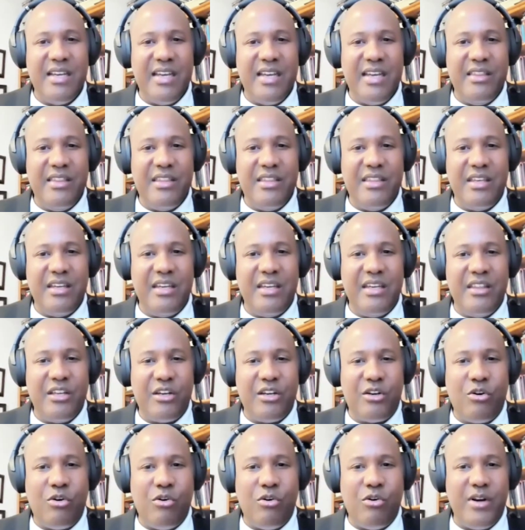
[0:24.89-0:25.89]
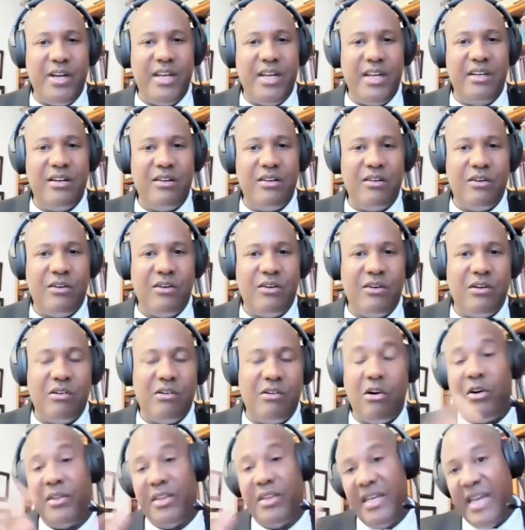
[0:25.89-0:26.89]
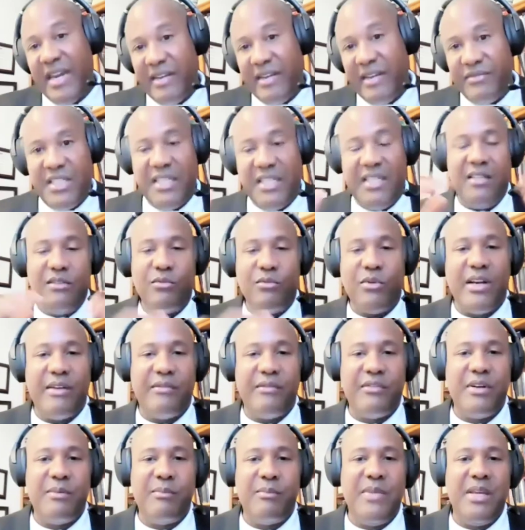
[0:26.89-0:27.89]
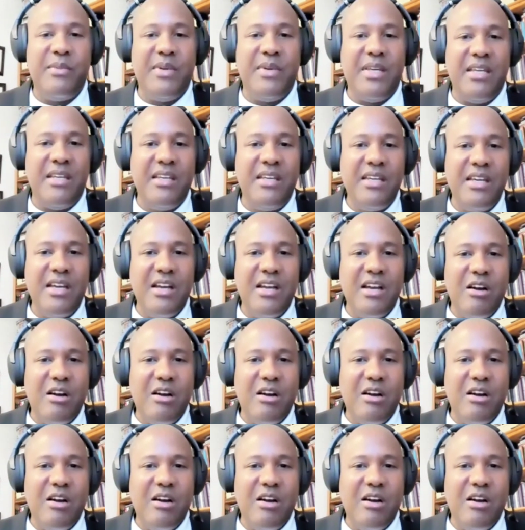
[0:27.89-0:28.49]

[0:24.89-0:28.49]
in the coin or the NFT, whatever it may be,